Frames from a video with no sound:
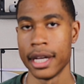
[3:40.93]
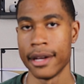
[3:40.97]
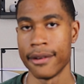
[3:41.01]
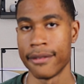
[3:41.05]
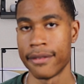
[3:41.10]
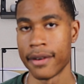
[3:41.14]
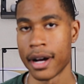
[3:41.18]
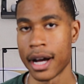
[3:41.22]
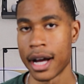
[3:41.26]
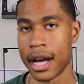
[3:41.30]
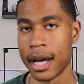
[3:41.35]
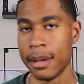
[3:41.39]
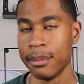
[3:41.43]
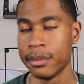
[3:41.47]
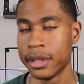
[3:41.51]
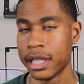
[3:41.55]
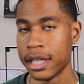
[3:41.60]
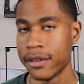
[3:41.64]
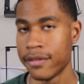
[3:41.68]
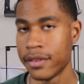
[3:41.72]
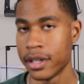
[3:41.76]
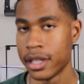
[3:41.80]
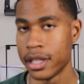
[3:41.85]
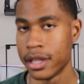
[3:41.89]
if I'm
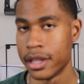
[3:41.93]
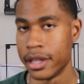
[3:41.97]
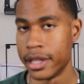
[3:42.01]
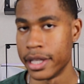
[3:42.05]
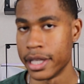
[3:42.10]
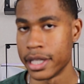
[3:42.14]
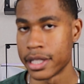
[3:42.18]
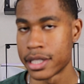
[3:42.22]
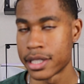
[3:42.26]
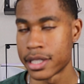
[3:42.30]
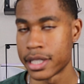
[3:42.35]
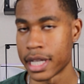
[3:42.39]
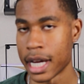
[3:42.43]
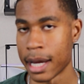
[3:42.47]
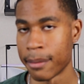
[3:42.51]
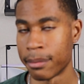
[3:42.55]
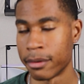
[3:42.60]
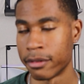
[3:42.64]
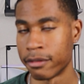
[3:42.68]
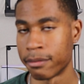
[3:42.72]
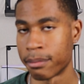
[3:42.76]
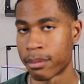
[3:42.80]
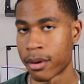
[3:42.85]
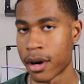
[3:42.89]
given this type
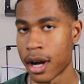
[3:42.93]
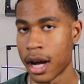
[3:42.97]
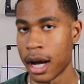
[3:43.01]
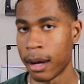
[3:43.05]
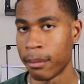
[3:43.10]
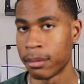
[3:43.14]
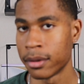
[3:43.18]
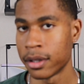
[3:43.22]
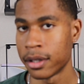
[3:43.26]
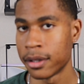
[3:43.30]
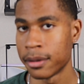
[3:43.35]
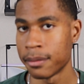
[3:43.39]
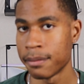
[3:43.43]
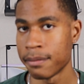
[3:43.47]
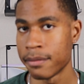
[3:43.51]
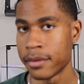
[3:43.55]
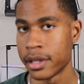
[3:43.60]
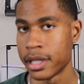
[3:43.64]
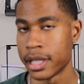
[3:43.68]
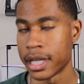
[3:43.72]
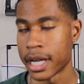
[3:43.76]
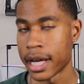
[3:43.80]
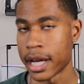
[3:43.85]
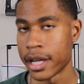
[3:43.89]
of problem,
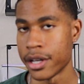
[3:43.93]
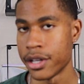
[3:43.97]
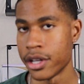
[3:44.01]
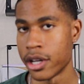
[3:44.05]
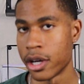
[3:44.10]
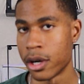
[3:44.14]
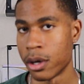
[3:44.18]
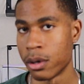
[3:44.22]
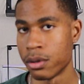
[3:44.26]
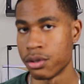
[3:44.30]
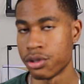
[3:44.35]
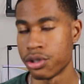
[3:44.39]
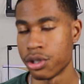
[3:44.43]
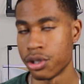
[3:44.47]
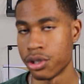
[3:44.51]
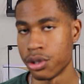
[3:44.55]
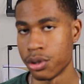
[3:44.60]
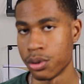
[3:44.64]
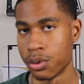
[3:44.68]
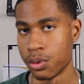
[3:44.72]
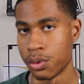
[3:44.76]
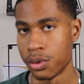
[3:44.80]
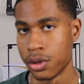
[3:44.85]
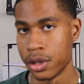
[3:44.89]
then I know to
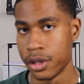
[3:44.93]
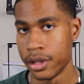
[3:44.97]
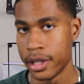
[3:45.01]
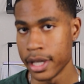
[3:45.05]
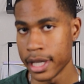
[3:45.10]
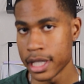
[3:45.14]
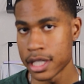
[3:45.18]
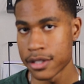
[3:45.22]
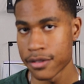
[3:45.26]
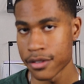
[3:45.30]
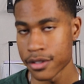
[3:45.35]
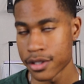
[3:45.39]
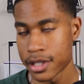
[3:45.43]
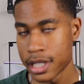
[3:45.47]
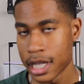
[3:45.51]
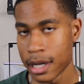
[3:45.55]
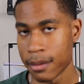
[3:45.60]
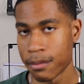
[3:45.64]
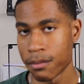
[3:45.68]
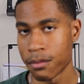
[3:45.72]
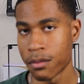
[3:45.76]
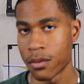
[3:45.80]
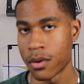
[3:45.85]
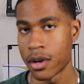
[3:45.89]
do this for
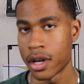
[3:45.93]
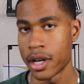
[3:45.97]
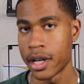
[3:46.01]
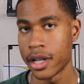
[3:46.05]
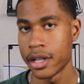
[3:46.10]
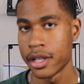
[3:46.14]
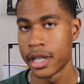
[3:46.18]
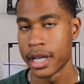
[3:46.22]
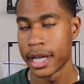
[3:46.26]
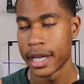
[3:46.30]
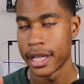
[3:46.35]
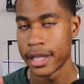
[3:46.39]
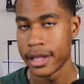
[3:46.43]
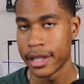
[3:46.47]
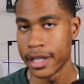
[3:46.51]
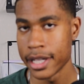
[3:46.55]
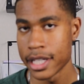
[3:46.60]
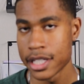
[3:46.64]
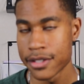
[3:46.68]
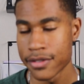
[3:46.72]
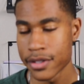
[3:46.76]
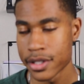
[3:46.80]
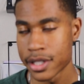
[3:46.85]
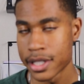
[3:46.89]
step one,
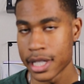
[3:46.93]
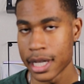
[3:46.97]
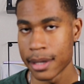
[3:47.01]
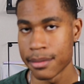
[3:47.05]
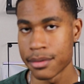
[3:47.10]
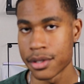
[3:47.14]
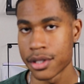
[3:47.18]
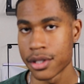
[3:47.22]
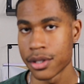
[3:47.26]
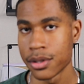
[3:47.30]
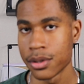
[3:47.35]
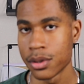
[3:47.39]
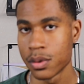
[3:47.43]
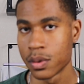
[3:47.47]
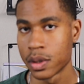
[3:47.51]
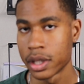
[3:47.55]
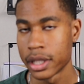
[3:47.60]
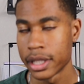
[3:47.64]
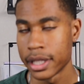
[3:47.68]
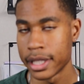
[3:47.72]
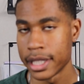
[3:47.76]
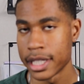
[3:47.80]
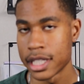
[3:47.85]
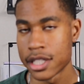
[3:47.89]
this for step two,
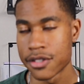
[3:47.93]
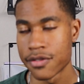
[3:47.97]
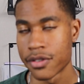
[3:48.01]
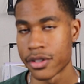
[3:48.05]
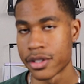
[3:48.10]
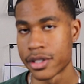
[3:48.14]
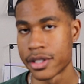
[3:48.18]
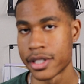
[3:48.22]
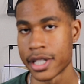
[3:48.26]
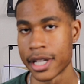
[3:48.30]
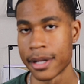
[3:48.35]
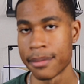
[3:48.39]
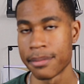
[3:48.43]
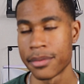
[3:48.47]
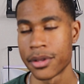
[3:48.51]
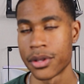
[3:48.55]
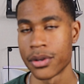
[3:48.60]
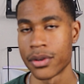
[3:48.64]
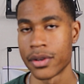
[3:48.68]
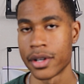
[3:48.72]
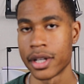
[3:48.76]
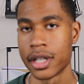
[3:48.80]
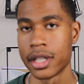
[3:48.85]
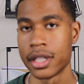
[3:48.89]
this for step
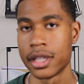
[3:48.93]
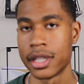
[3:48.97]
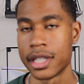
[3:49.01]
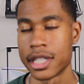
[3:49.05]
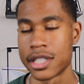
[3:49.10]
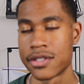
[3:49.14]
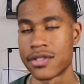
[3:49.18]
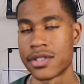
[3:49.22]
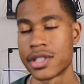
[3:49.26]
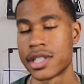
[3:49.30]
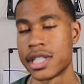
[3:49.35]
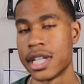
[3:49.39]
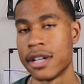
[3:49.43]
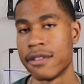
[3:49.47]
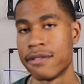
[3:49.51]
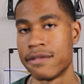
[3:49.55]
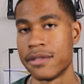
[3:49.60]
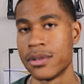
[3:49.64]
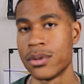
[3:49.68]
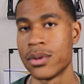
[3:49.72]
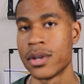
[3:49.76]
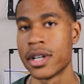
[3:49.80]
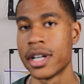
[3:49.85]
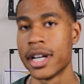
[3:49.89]
three, this for step
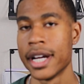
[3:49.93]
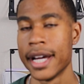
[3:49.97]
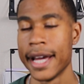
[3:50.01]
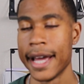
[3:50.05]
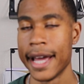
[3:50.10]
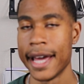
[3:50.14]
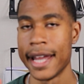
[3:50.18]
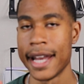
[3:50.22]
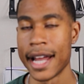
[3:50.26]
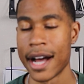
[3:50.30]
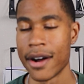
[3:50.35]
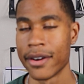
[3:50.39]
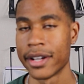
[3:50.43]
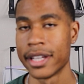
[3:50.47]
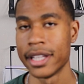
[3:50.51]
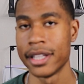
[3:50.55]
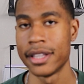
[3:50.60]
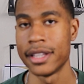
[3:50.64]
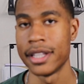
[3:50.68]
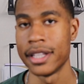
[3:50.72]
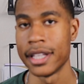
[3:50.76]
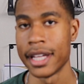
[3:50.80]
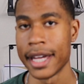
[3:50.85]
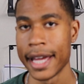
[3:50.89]
four, and I'll get
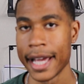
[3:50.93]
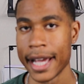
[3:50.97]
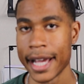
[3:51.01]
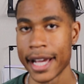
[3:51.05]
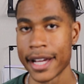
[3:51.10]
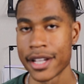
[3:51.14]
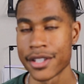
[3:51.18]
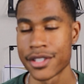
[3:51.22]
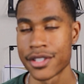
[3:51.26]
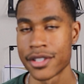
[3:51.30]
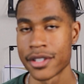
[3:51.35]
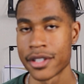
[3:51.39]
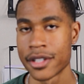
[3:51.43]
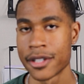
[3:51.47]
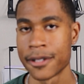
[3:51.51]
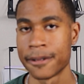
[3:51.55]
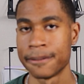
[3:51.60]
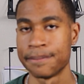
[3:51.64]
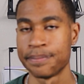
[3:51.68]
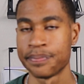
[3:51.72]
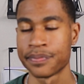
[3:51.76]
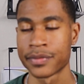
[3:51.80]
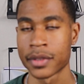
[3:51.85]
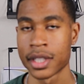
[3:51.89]
the answer
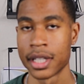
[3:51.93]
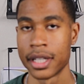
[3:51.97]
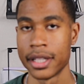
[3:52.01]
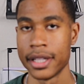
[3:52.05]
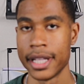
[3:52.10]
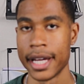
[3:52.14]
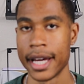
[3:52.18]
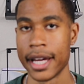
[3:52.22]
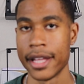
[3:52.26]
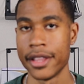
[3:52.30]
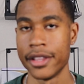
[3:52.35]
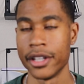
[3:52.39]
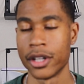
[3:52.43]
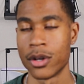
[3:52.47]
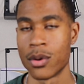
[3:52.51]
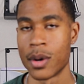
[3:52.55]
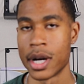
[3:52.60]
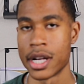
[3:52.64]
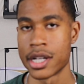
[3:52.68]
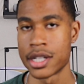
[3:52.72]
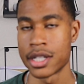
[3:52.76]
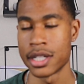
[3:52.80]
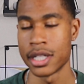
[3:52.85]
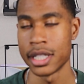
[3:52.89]
that the
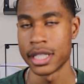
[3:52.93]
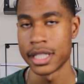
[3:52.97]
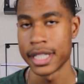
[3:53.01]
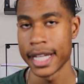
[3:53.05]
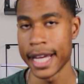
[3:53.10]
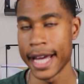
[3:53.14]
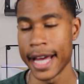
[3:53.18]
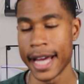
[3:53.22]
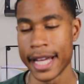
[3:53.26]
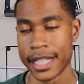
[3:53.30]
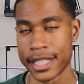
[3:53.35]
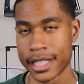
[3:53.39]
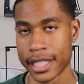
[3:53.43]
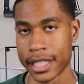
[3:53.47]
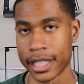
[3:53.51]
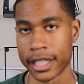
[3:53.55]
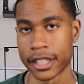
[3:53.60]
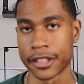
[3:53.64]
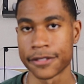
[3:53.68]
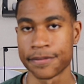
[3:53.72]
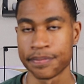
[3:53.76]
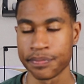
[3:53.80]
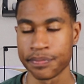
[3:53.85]
question is asking.